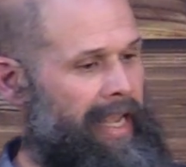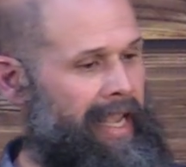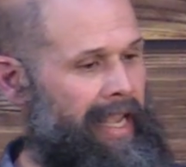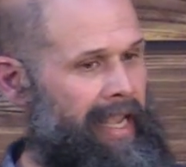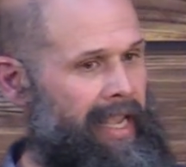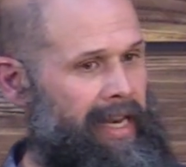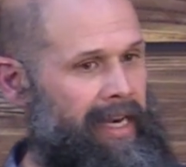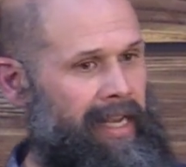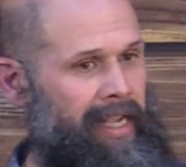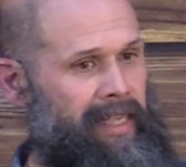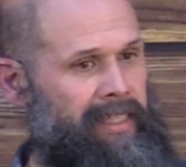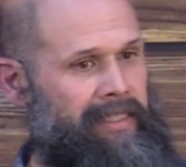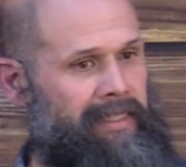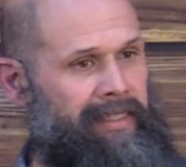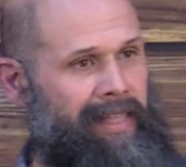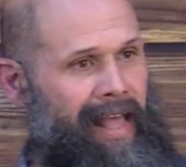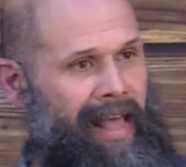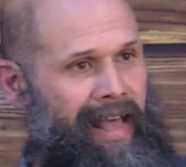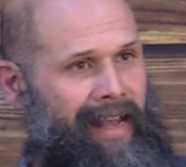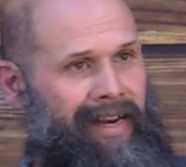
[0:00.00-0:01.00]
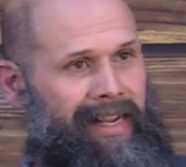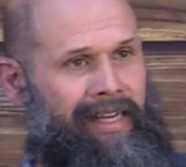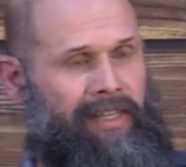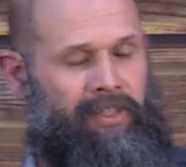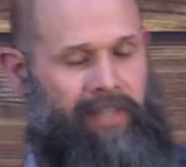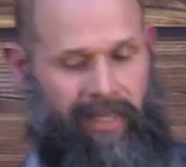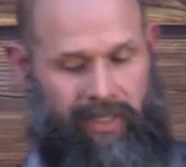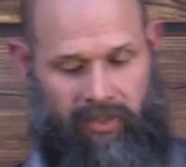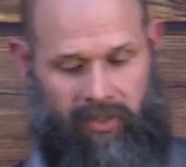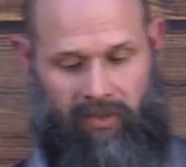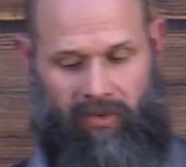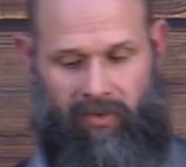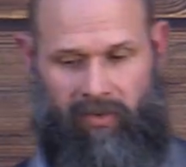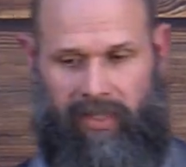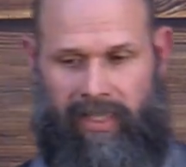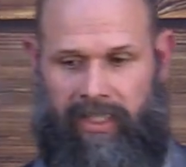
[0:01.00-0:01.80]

And it's not intentional.